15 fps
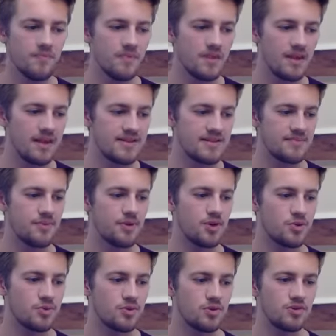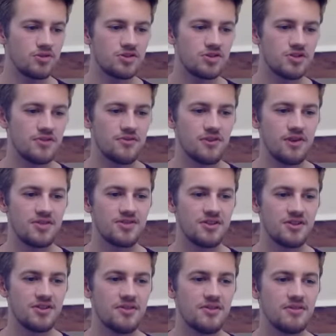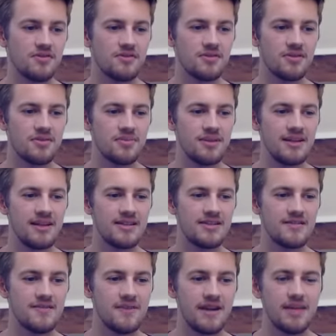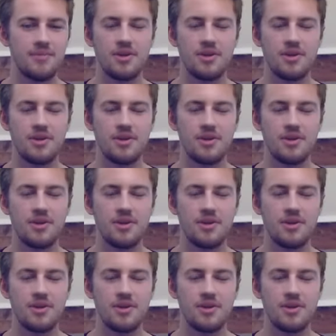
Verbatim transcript: it's impossible for us to completely define it,